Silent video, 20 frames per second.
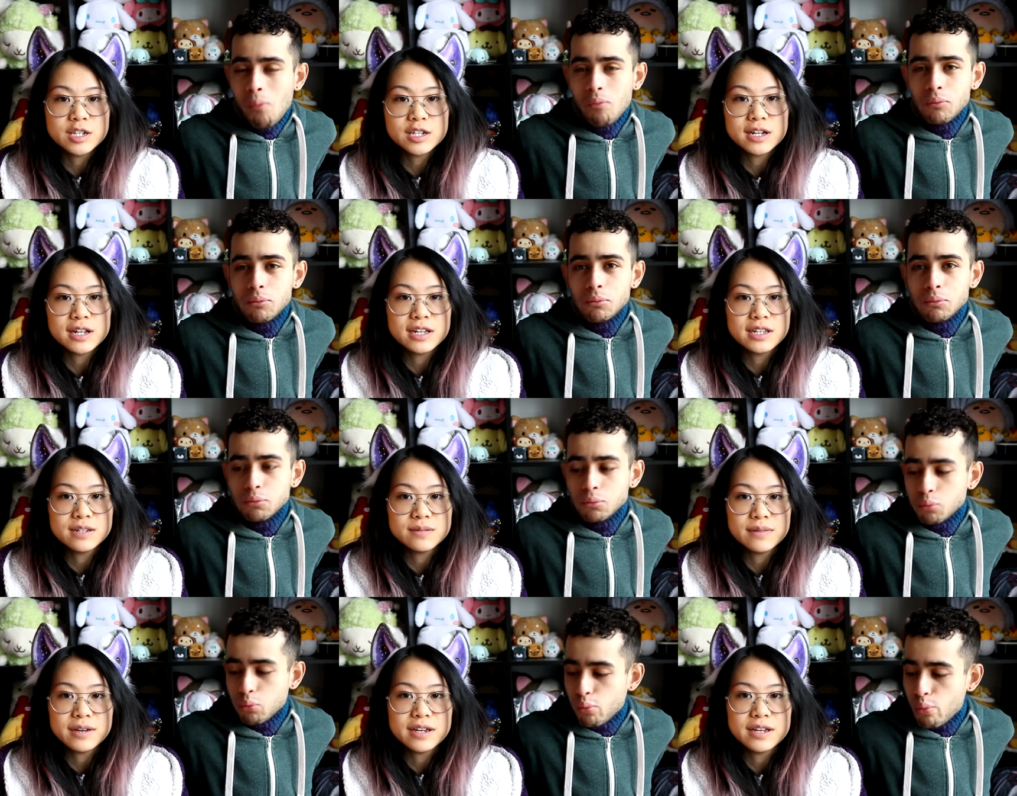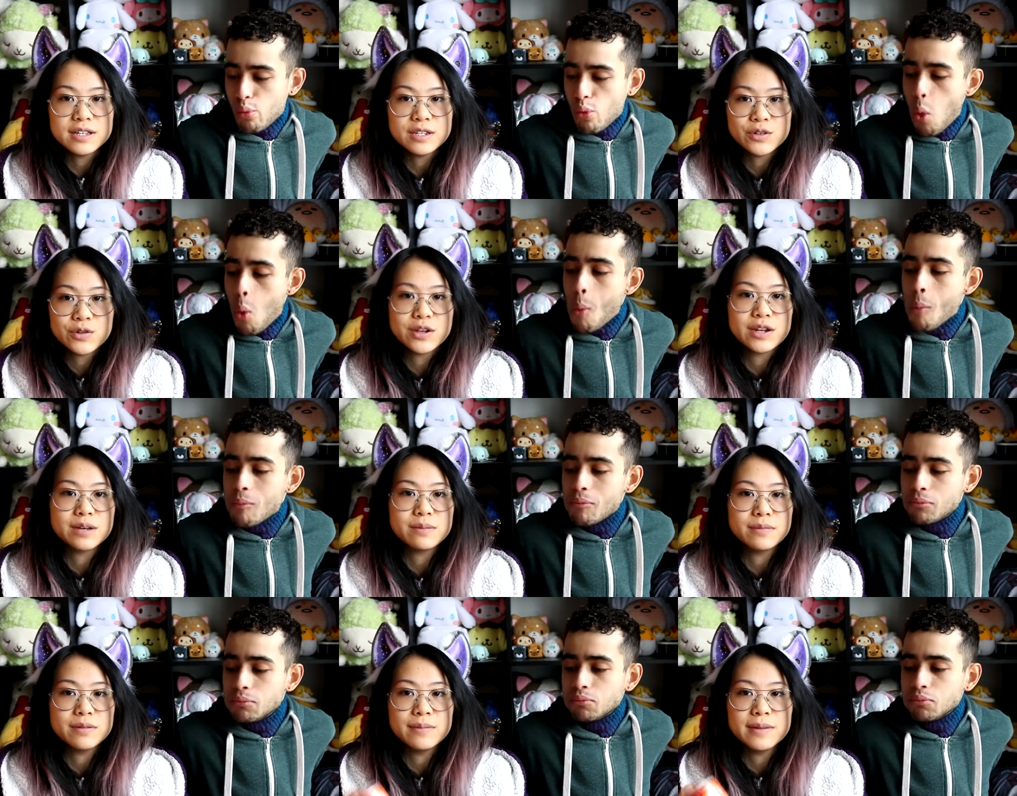Speaker 1: jelly to make it
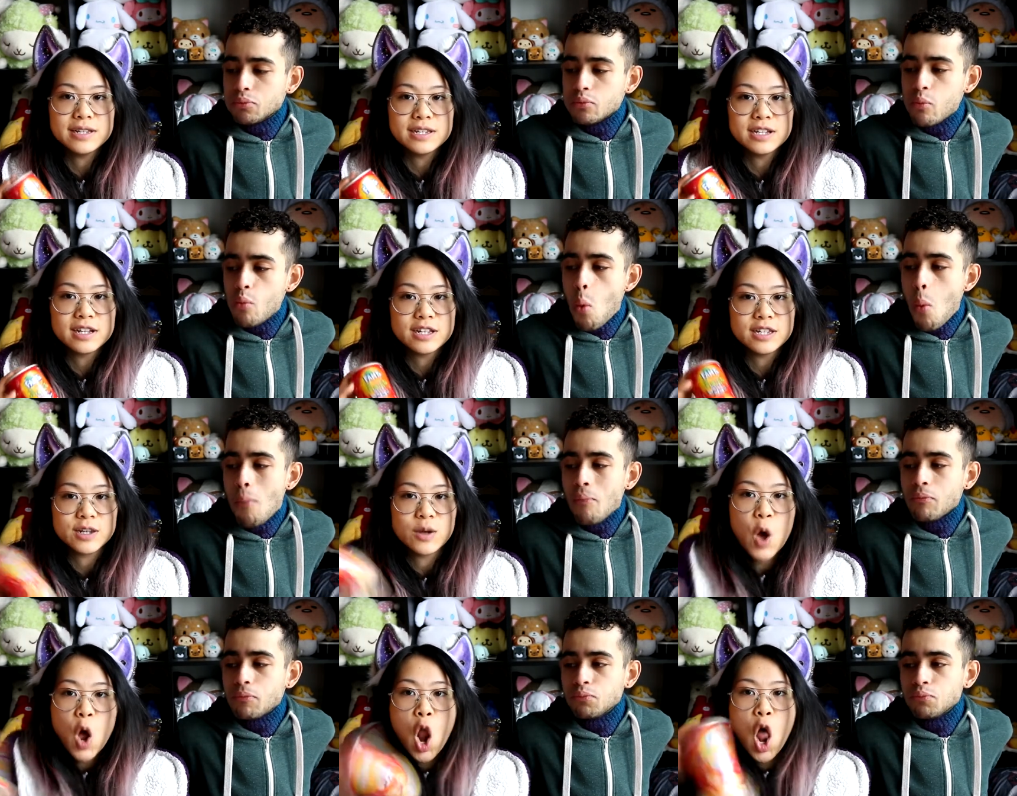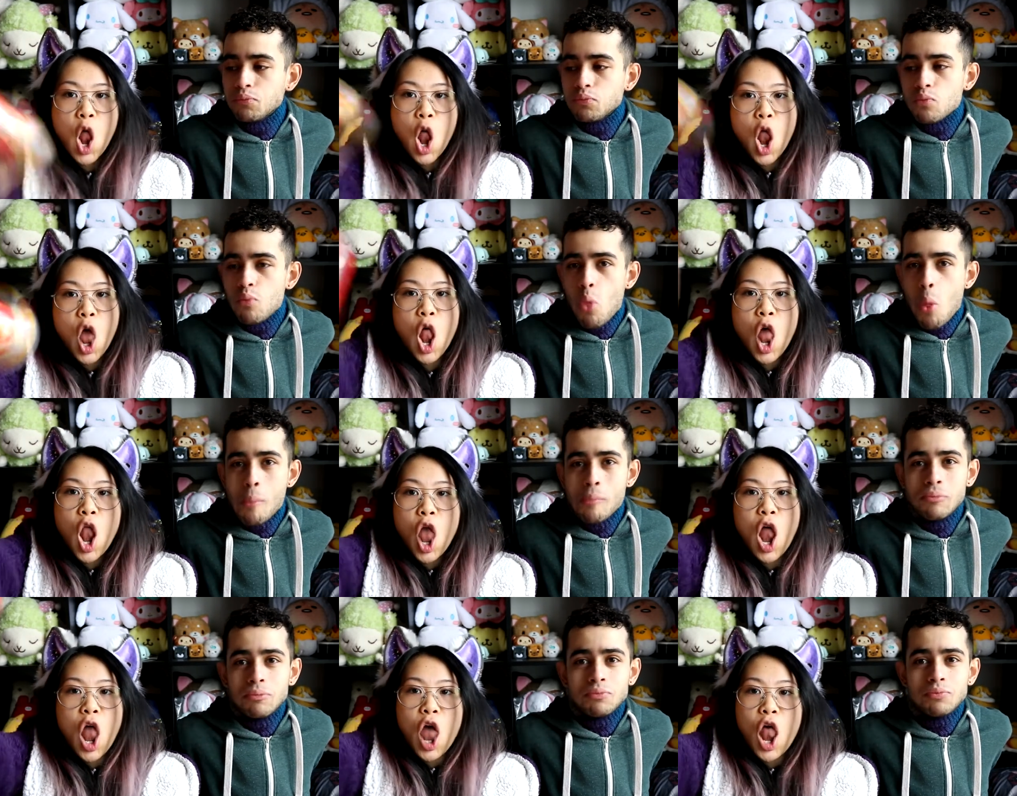drinkable, basically. So,
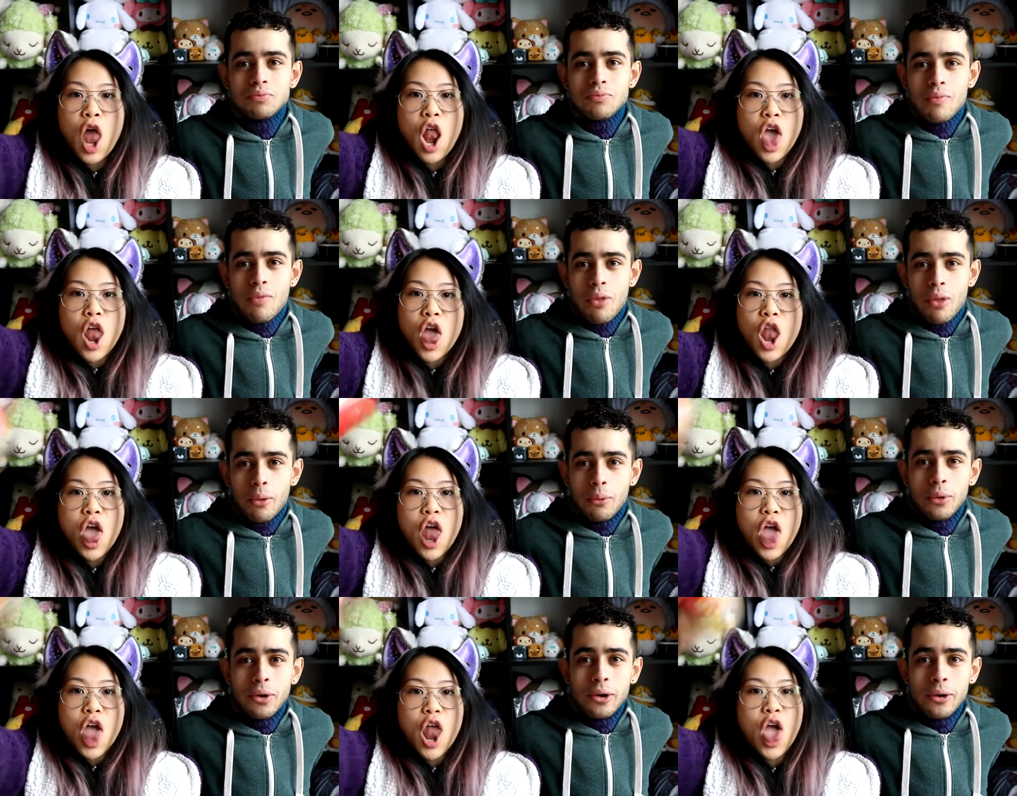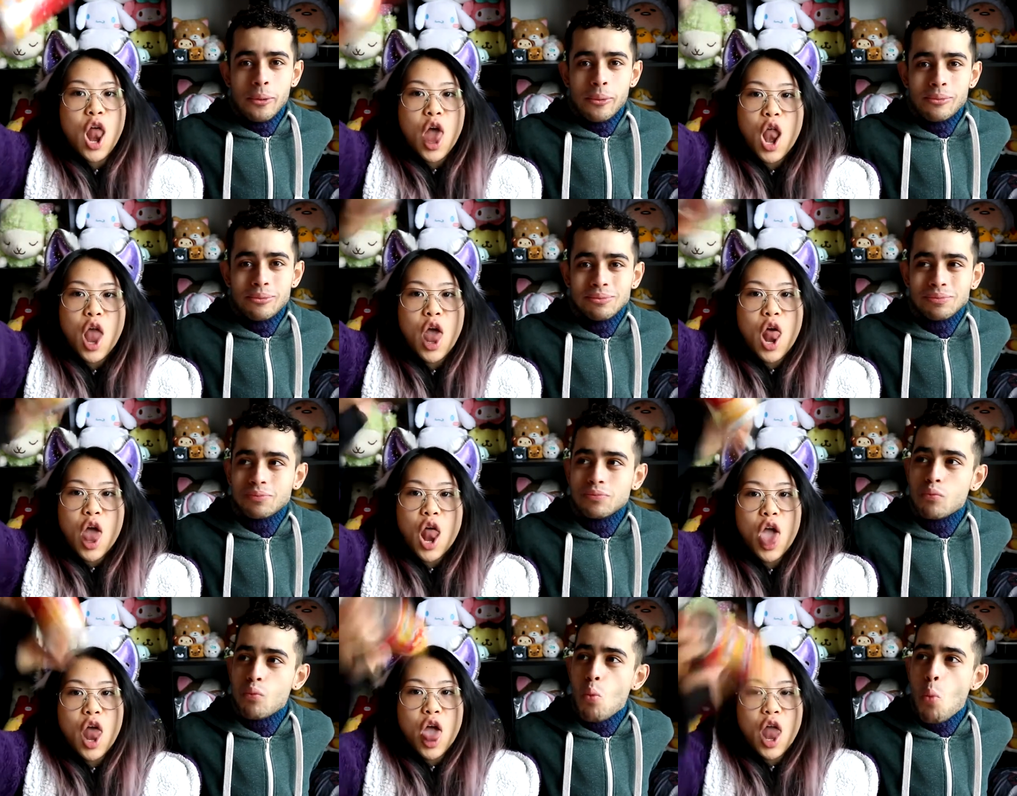woo!
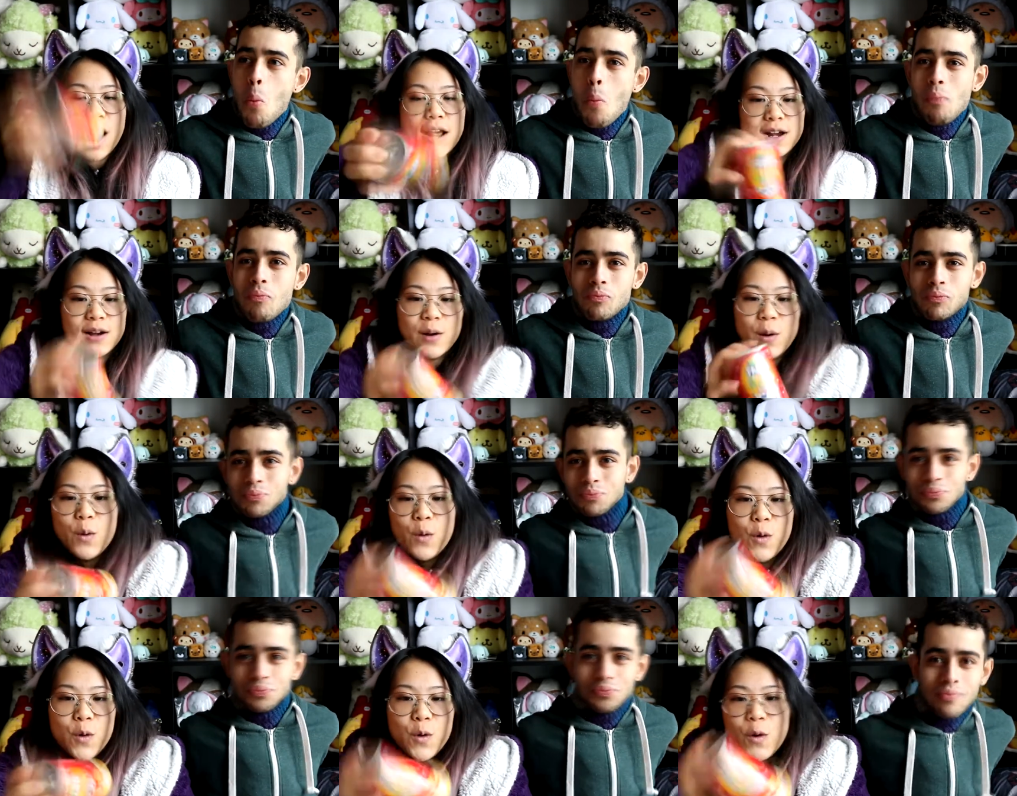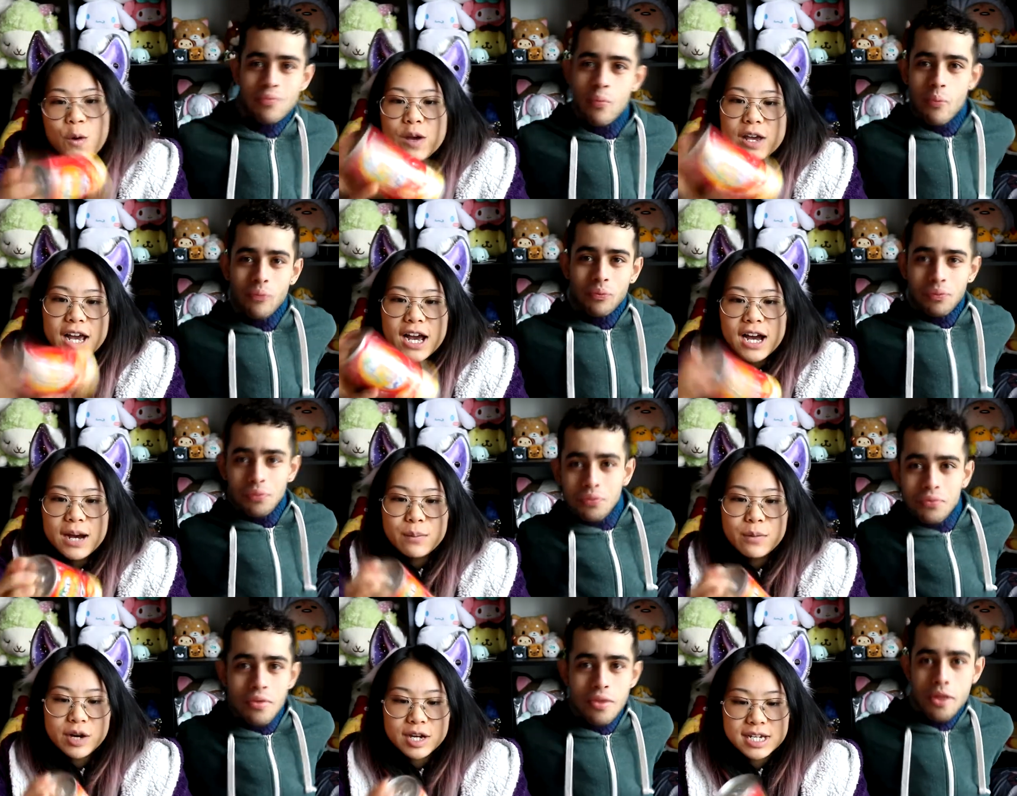Oh
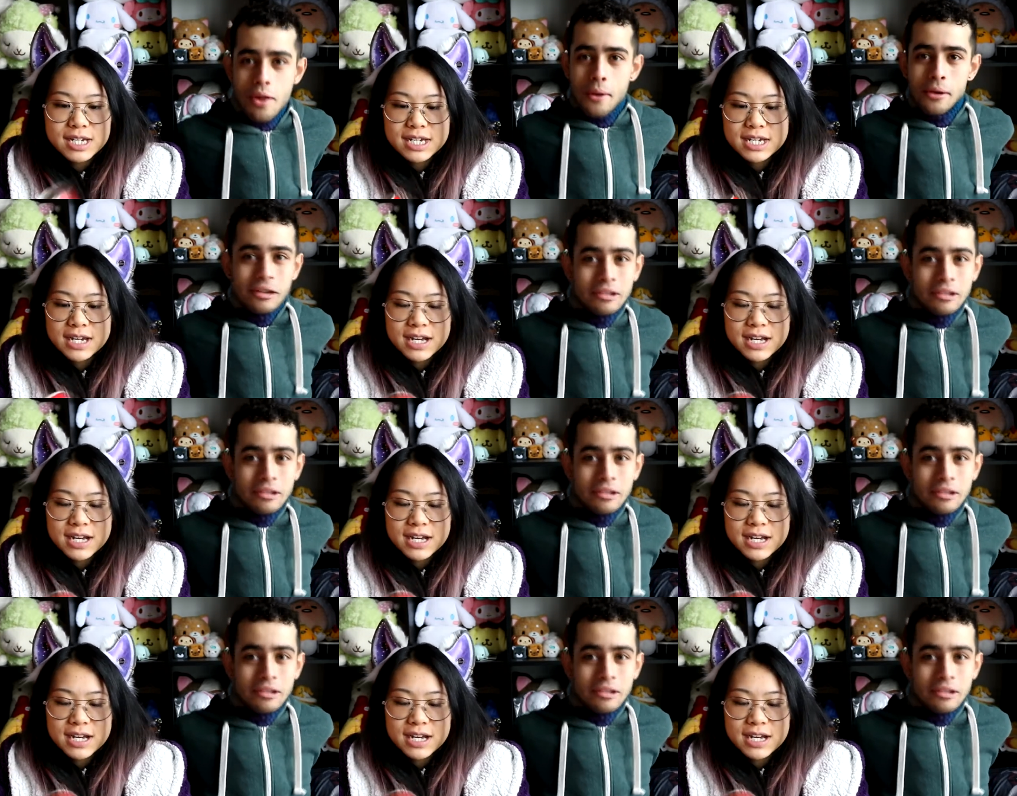yeah, boy!